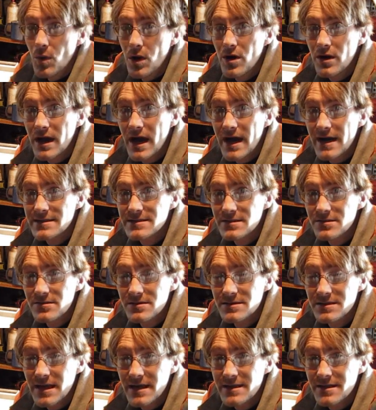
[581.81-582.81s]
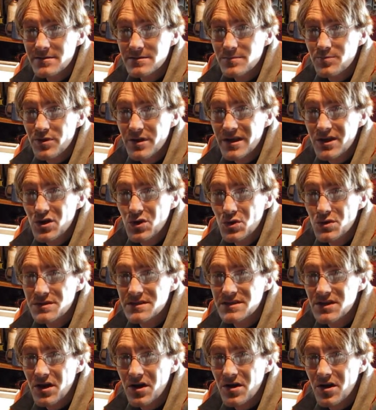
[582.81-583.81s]
Well, guys, it looks like there's a pretty
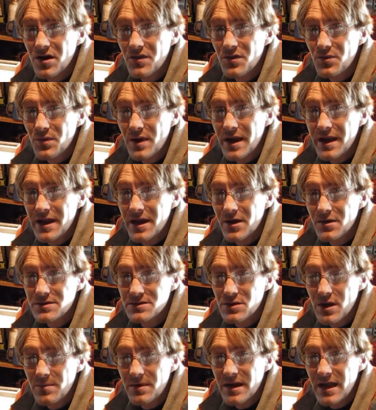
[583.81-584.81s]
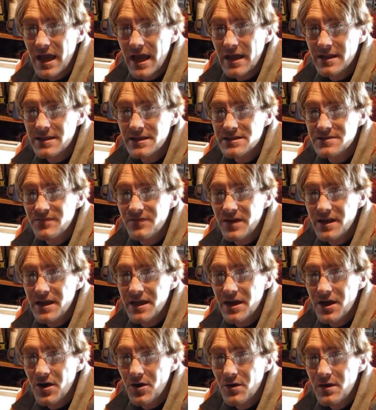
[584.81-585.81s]
cool song on the radio, so I'm going to end this
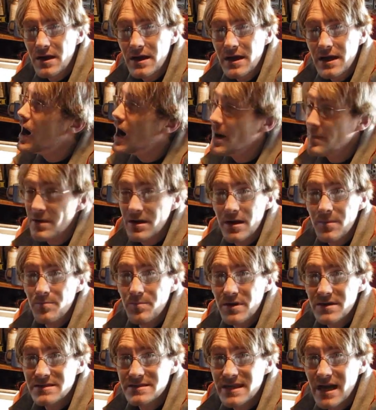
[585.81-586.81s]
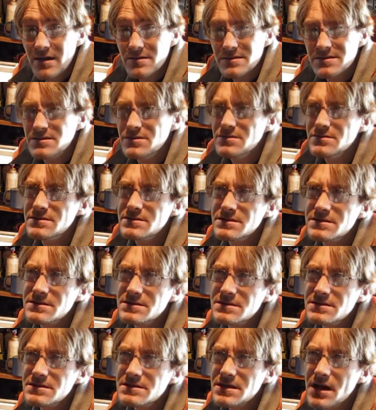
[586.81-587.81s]
video. I'm going to bust out to
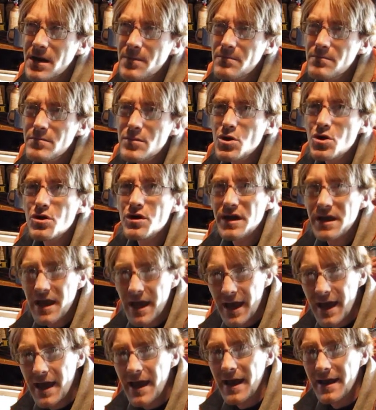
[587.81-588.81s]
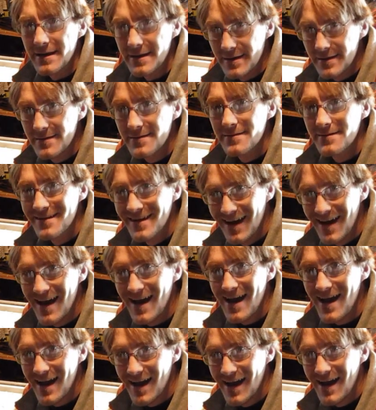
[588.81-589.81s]
some Murray Head.
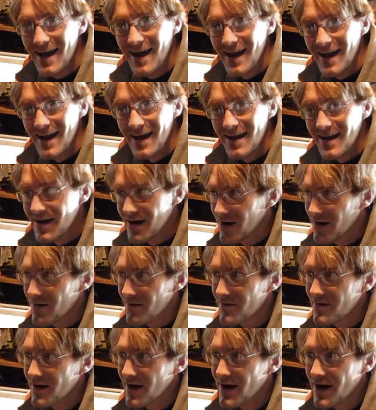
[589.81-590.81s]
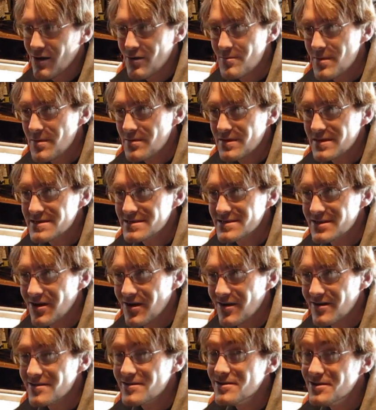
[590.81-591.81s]
Ha! Oh, God, I remember this
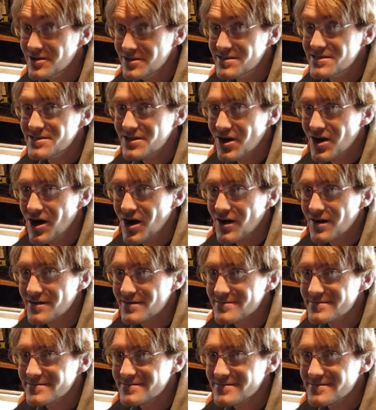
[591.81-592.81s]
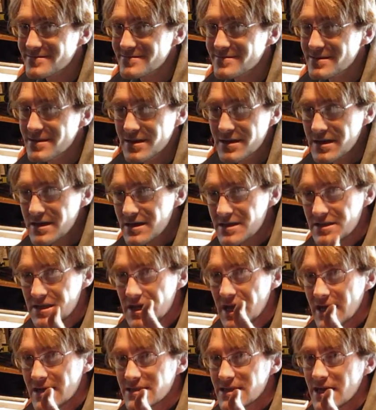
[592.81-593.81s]
song. Good song.
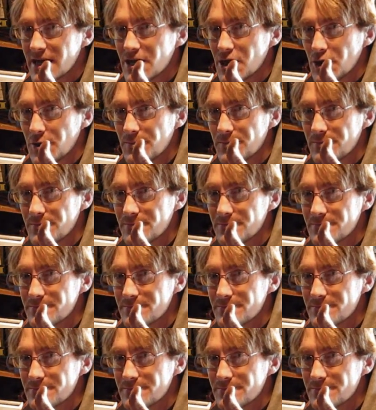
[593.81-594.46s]
See you guys later.